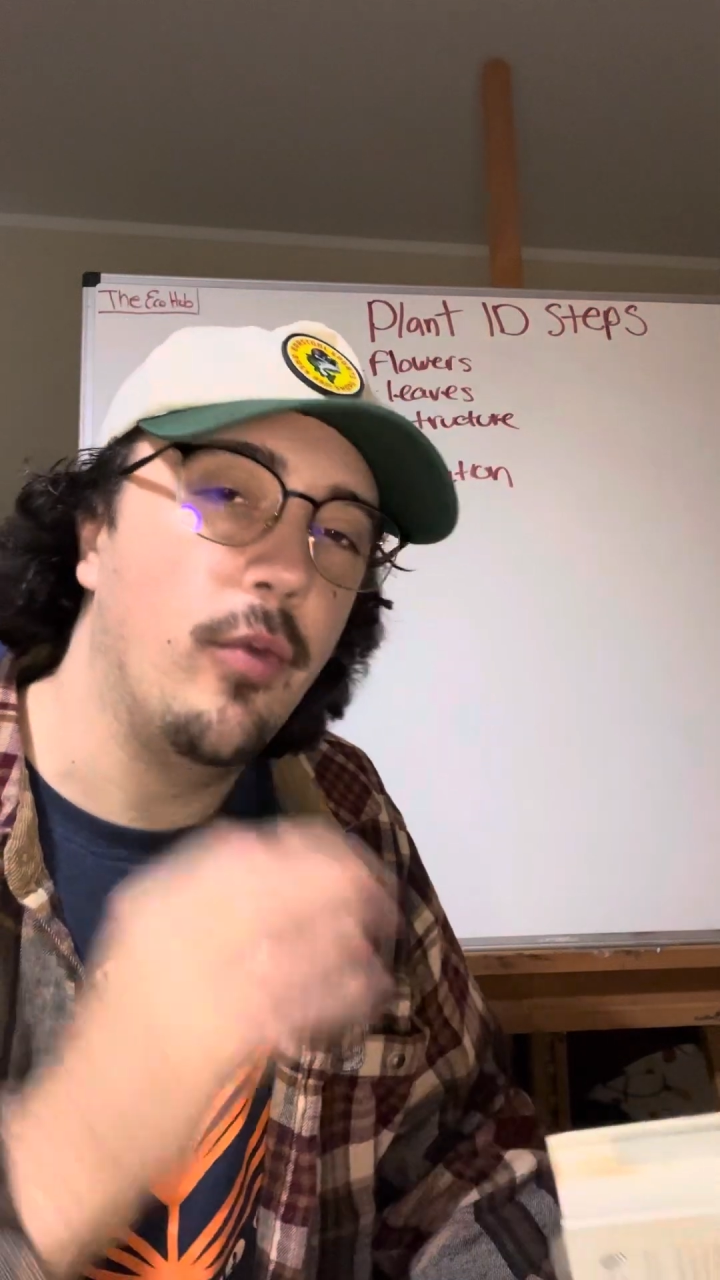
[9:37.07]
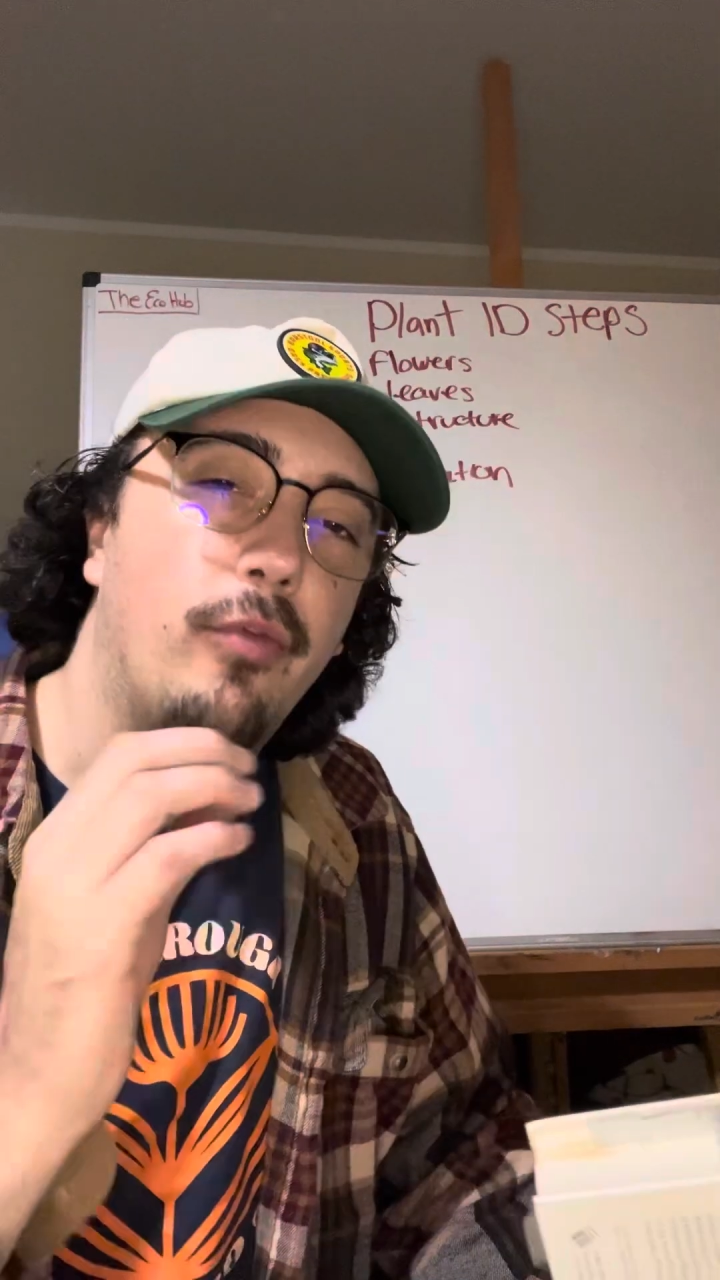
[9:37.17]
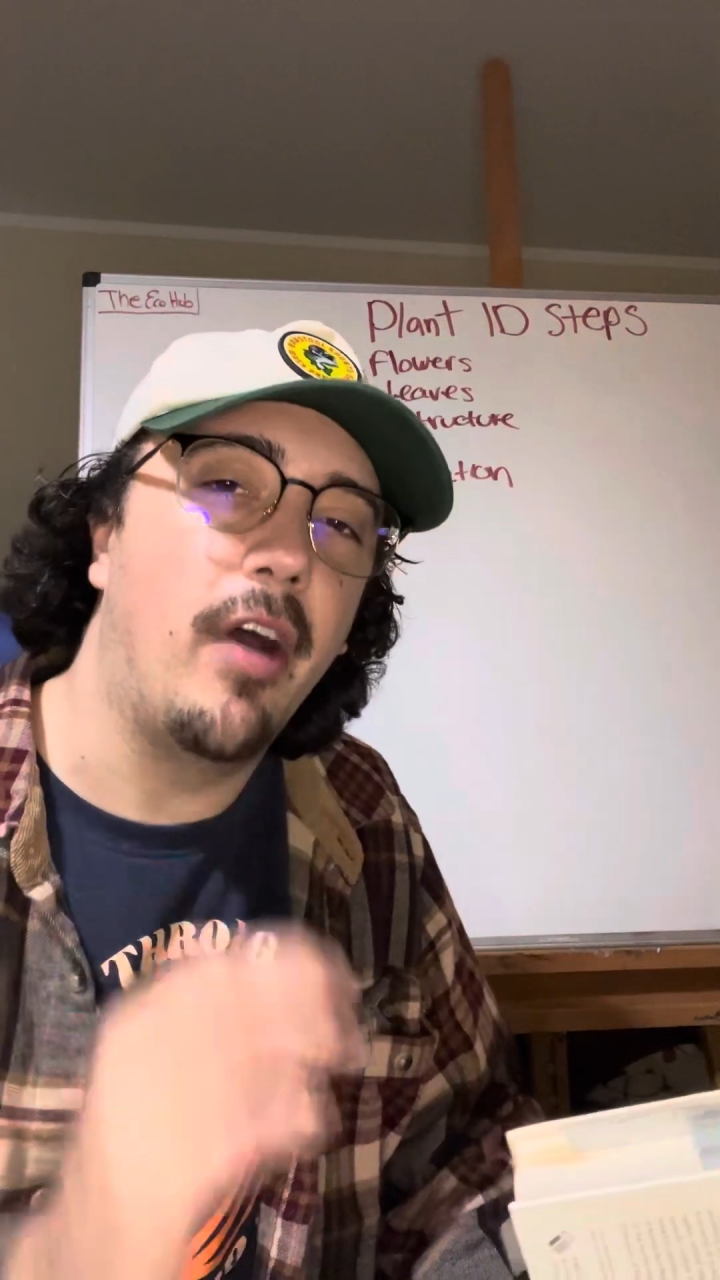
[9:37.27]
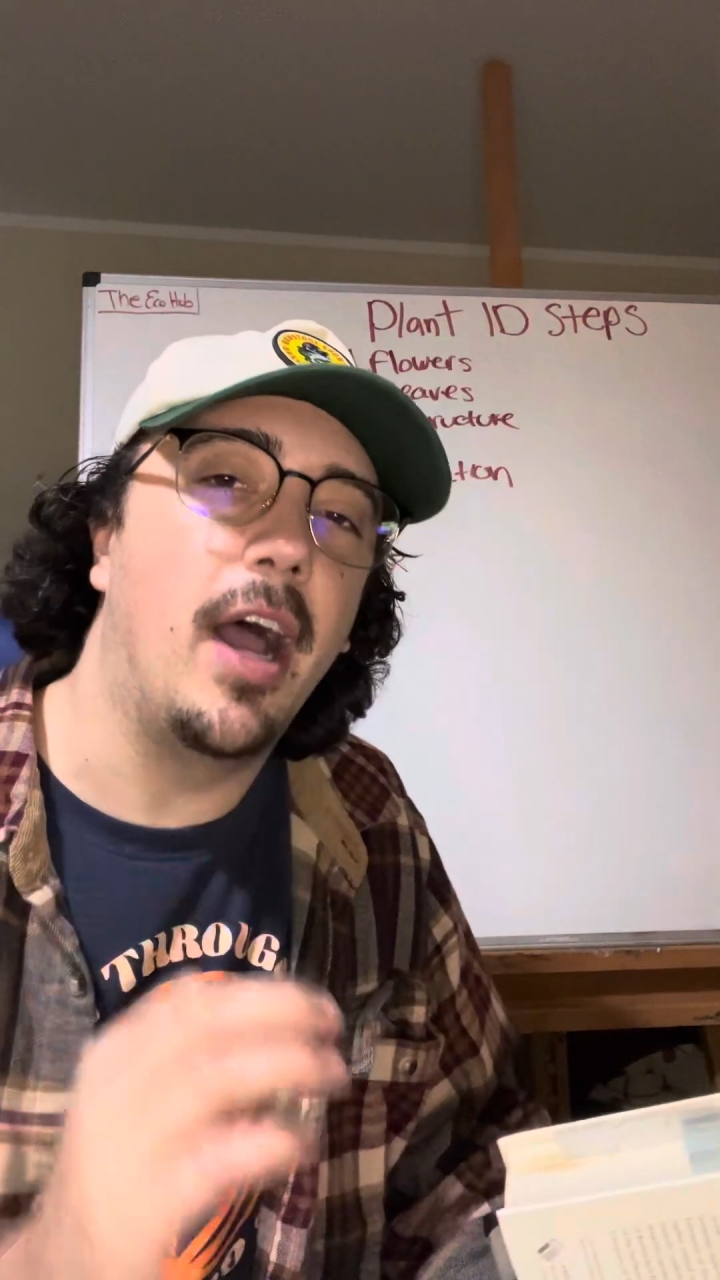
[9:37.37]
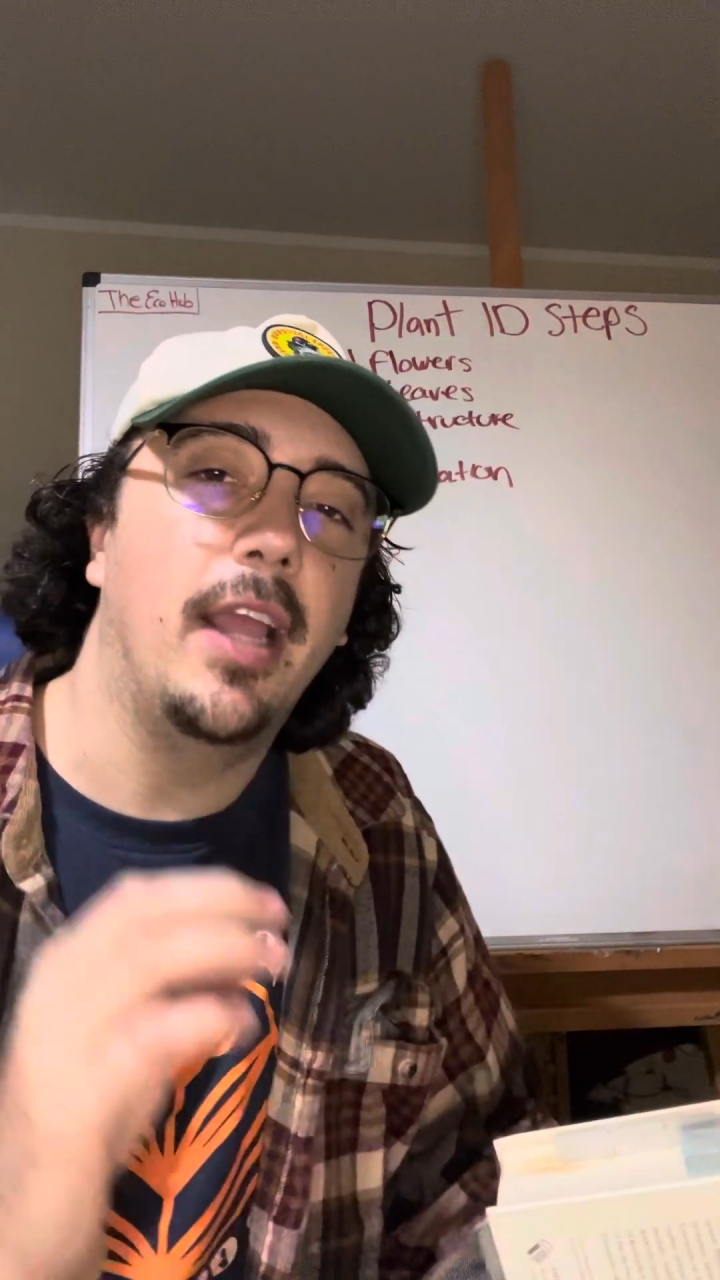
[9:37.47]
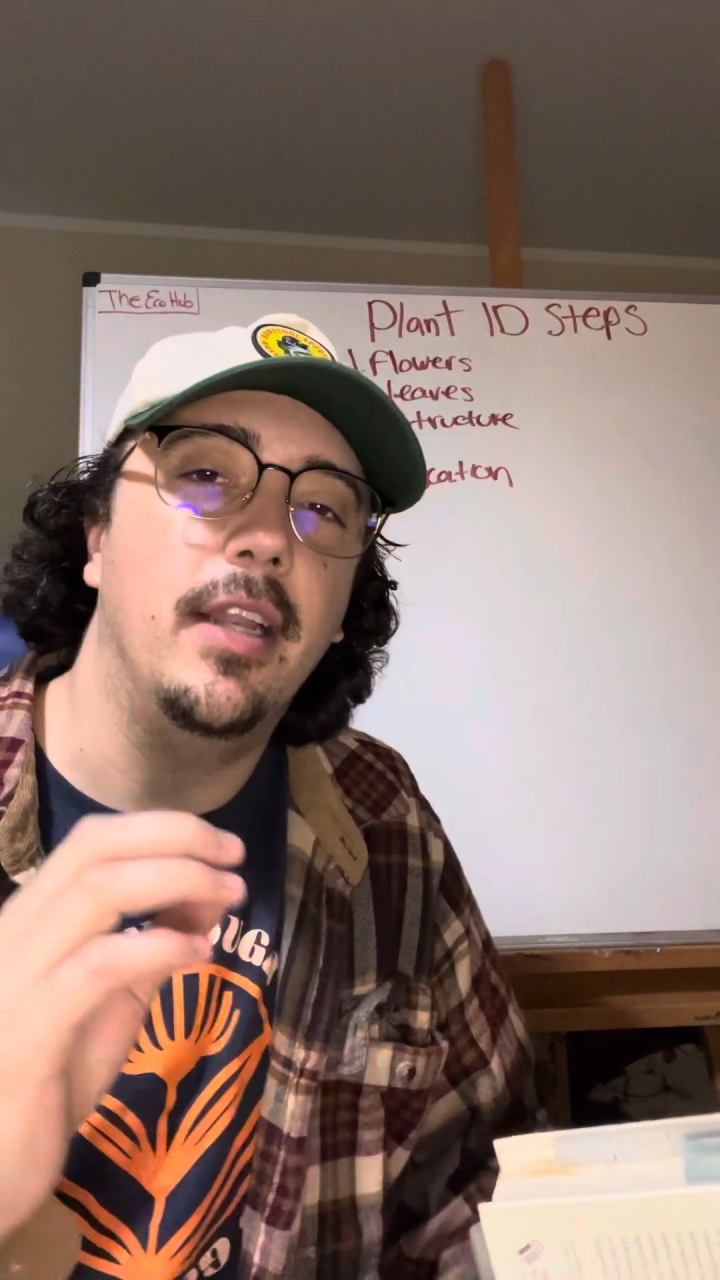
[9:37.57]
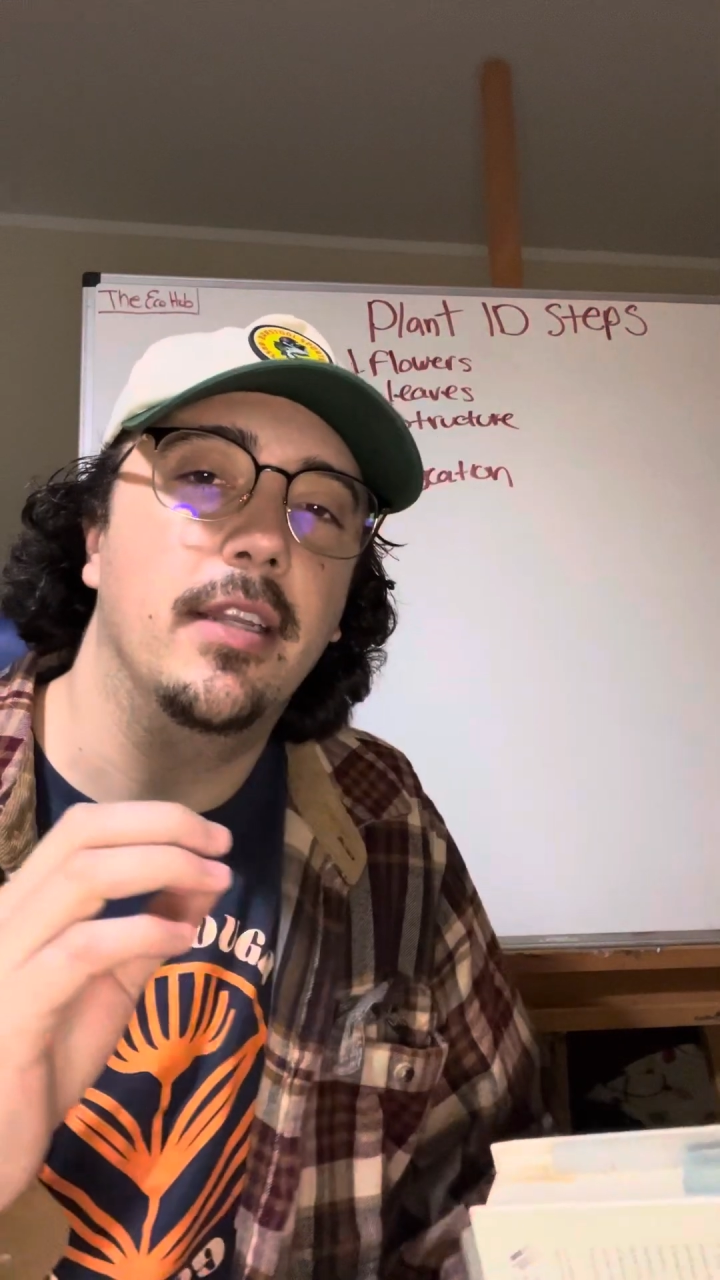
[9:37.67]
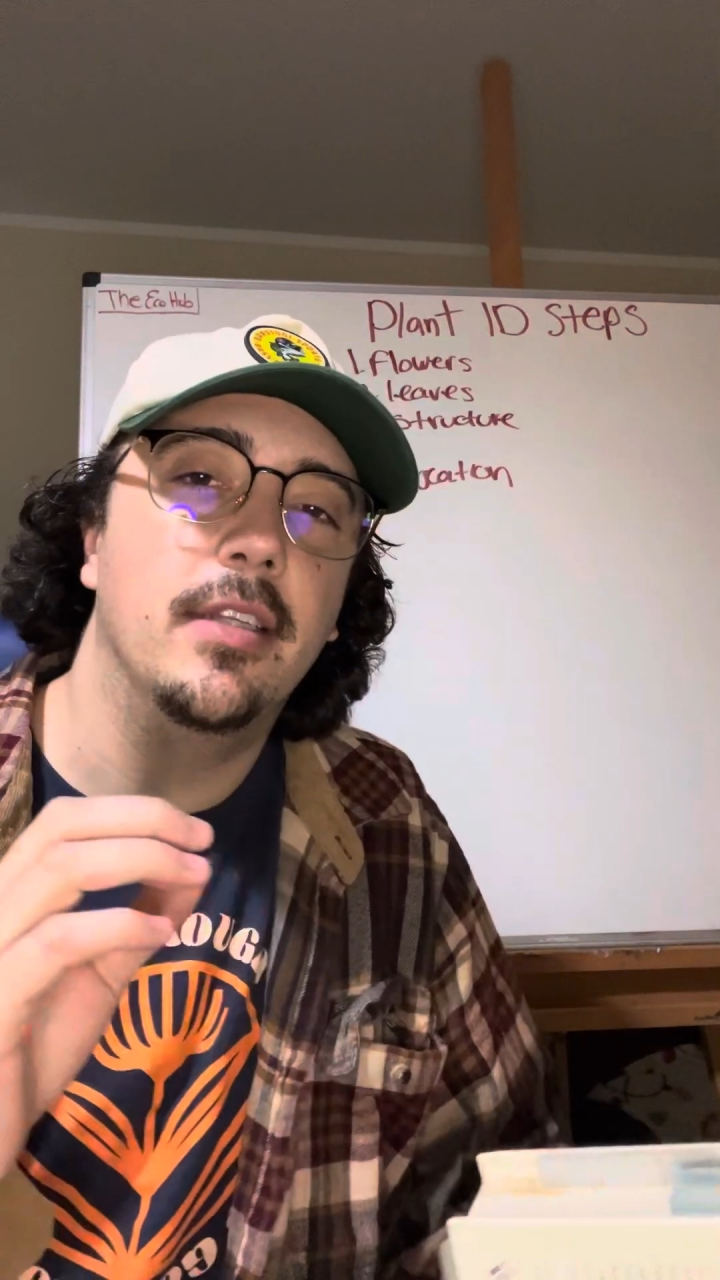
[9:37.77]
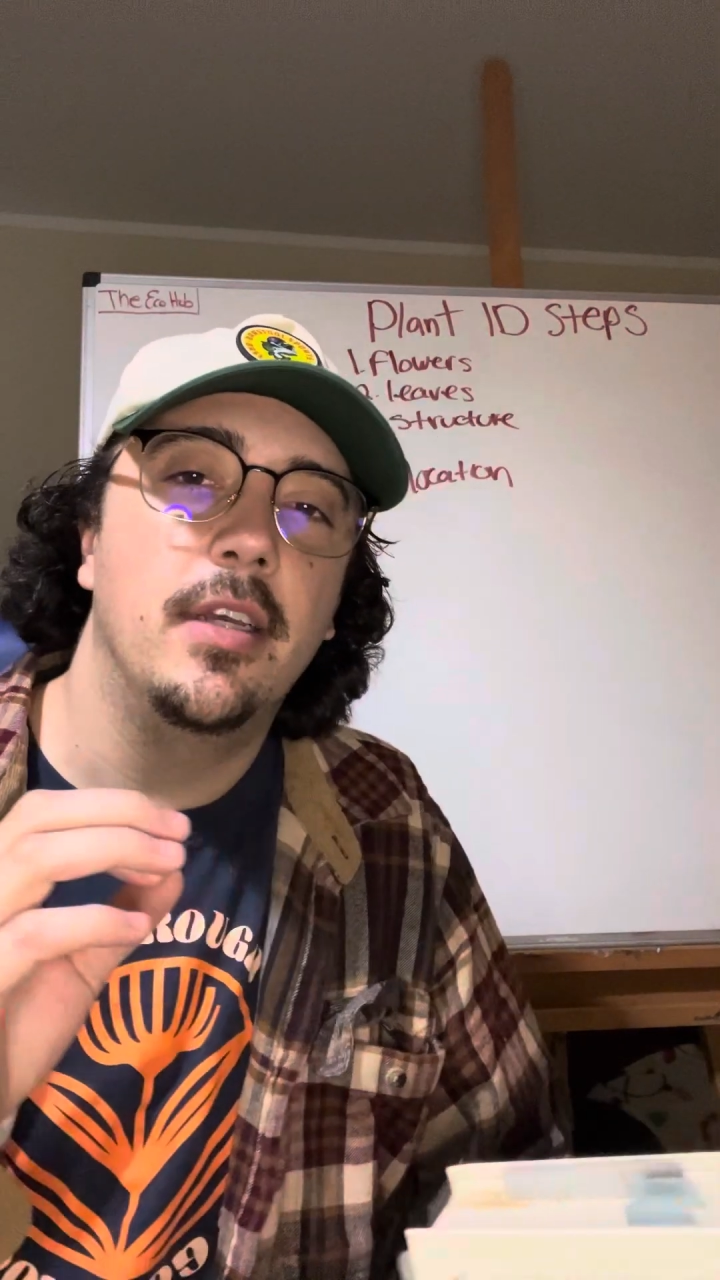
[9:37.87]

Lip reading: find